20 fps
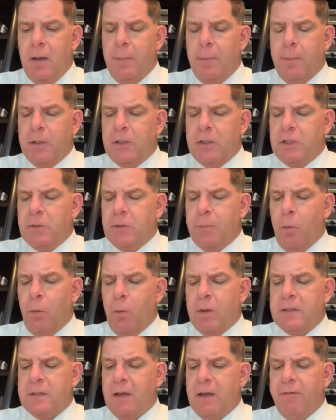but
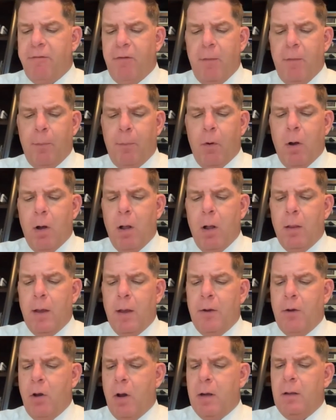sports like football are
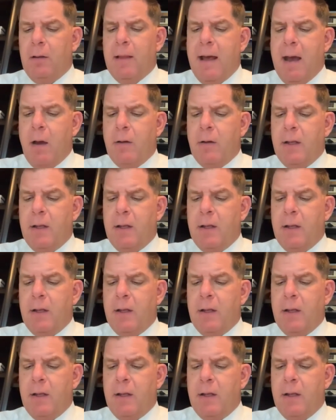not allowed